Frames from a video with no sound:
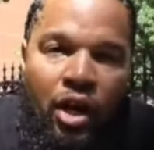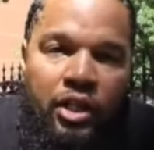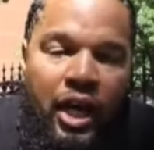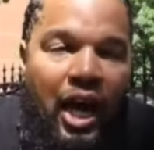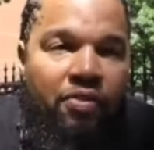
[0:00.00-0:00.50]

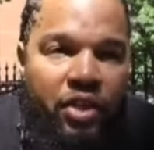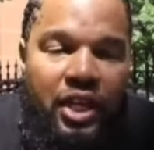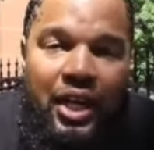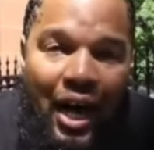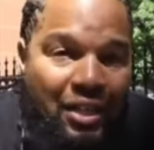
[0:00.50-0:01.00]
They're having a
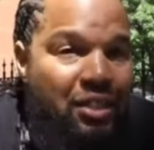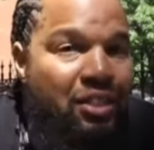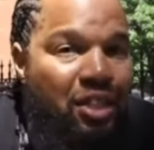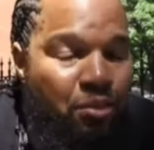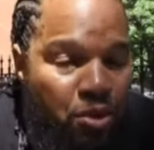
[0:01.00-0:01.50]
conscious
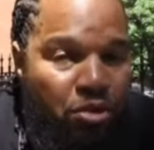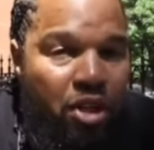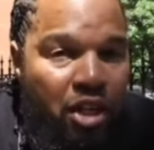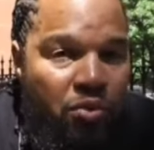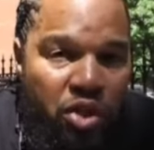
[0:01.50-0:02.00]

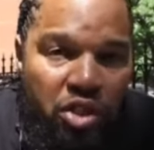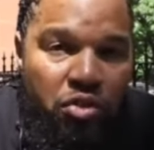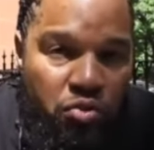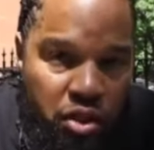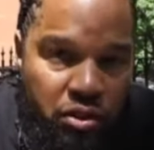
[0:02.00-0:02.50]
community
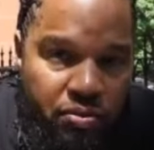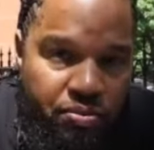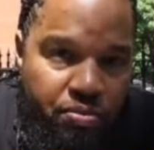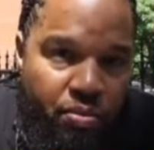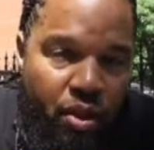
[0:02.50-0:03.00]
reunion.
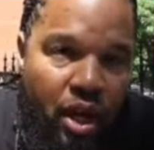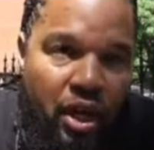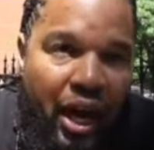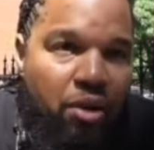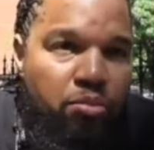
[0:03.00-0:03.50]
A
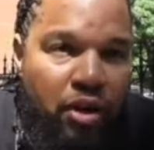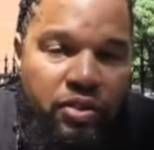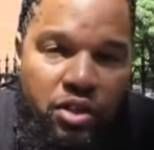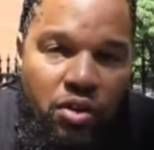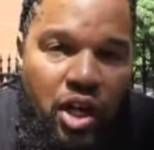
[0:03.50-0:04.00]
lot of
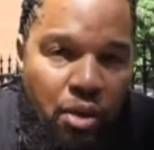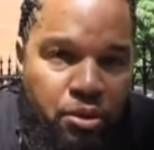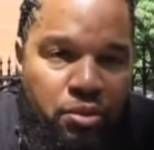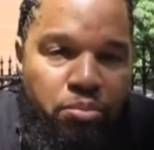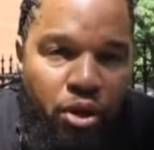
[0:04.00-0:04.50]
brothers gonna come
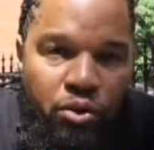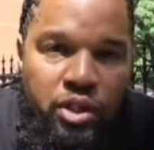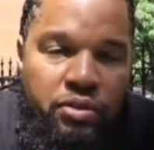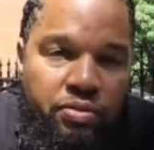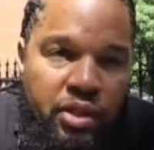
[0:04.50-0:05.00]
in the
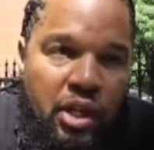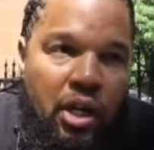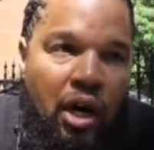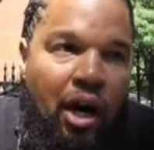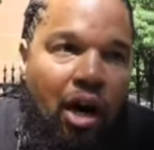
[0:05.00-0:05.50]
building.
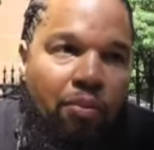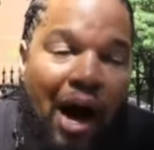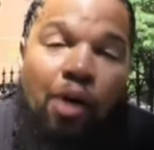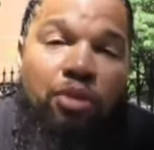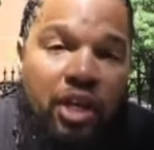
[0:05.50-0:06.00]
Um,
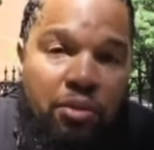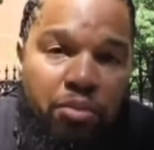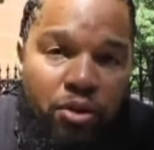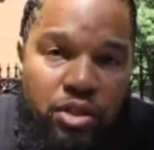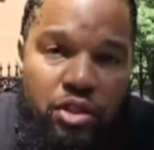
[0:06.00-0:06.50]
I'll be in the
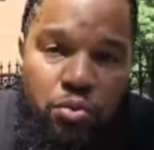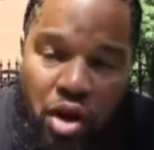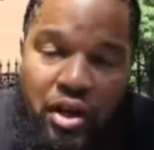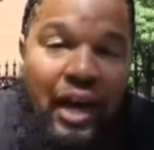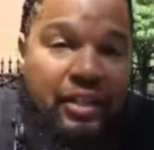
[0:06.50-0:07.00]
building as
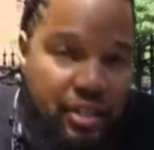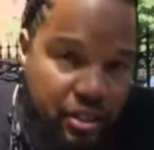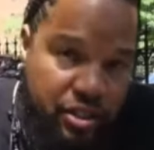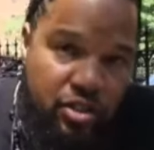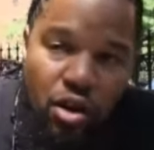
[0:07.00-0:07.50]
well. A lot of
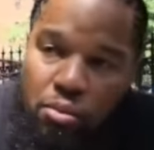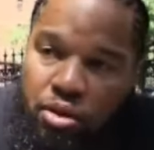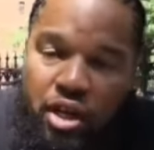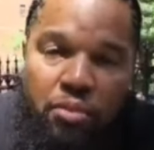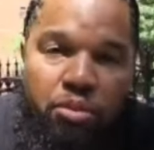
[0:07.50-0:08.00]
sisters going to
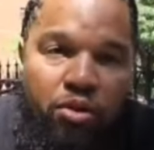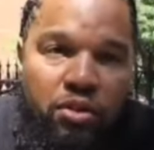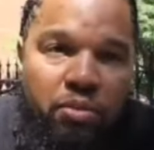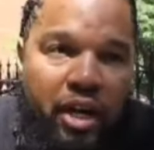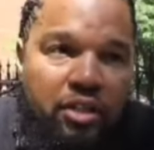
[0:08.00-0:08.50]
be in the
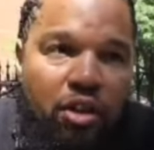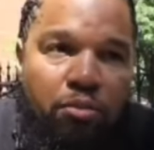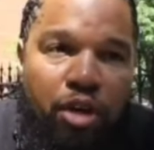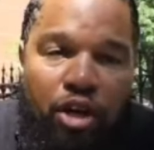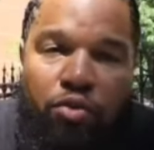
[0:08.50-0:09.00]
building, man. It's going
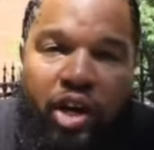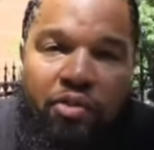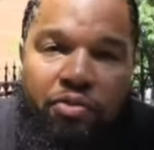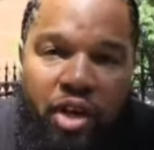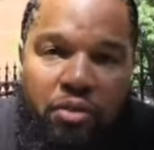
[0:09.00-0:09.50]
to be a great
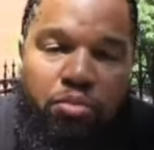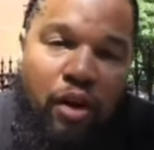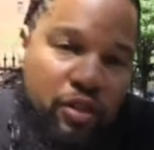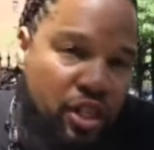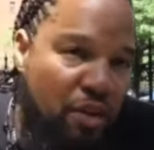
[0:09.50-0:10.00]
event.
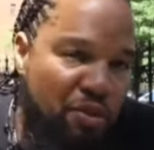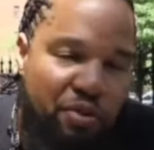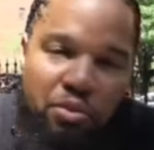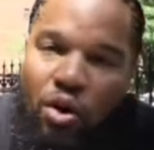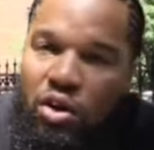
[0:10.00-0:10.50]
Brothers coming
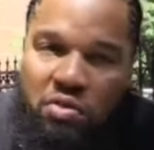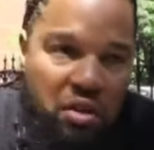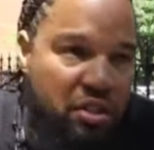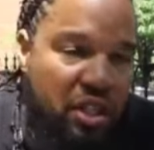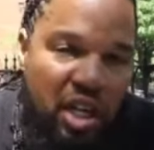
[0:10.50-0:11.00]
from all
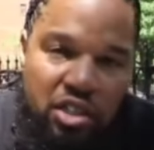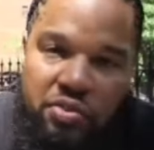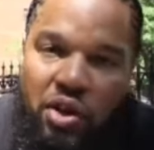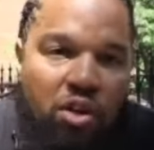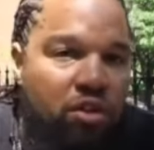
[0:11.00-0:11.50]
across the
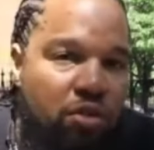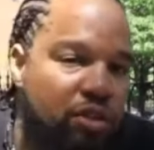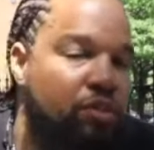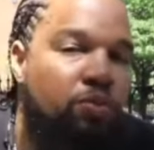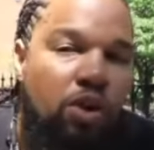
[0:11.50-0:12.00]
country, all
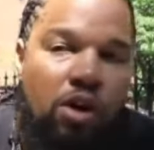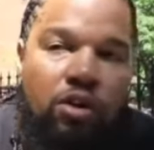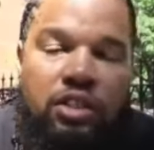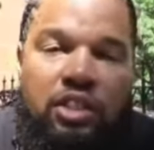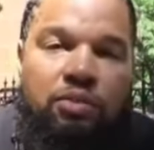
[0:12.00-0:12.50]
across the
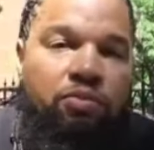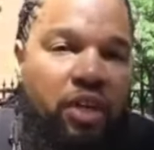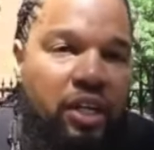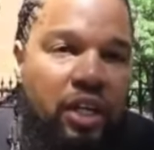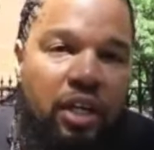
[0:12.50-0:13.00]
world to this
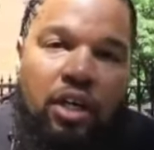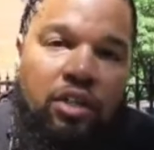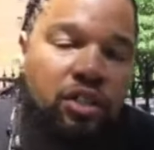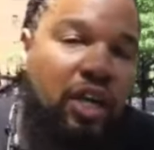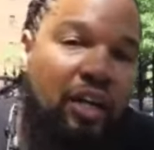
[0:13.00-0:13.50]
event.
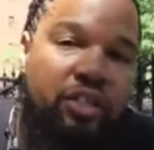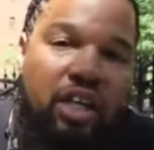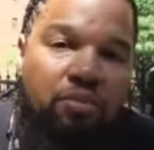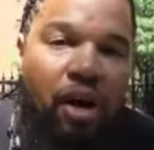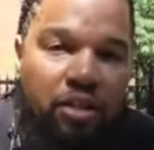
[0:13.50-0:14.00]
So y'all should
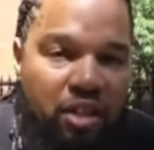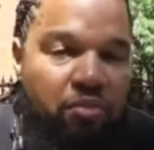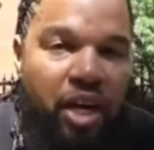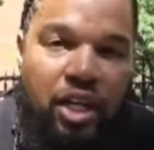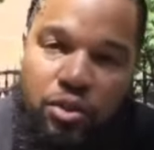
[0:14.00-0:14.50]
come out there,
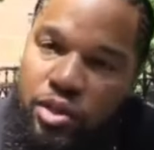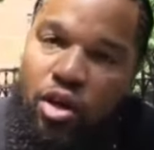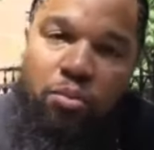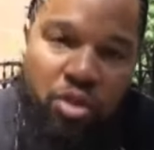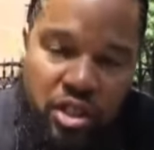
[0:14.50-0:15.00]
man, because we're
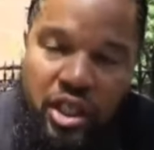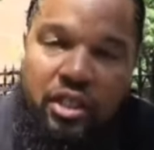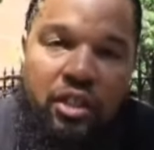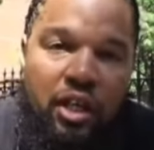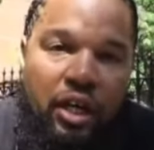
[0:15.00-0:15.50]
going to
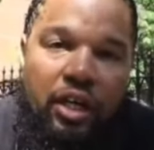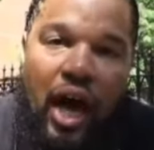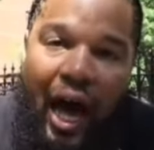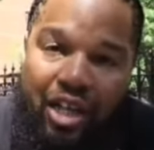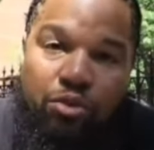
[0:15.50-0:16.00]
present
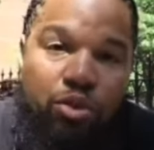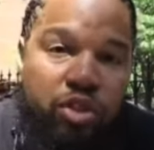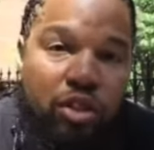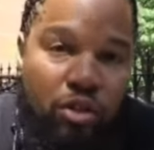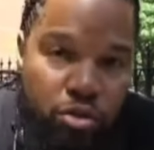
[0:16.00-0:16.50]
actual
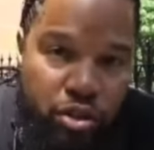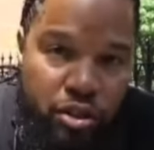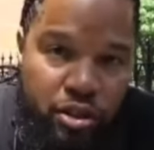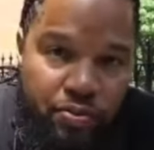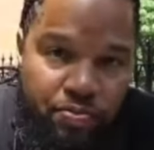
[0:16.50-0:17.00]

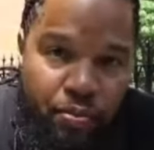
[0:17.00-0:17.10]
solutions.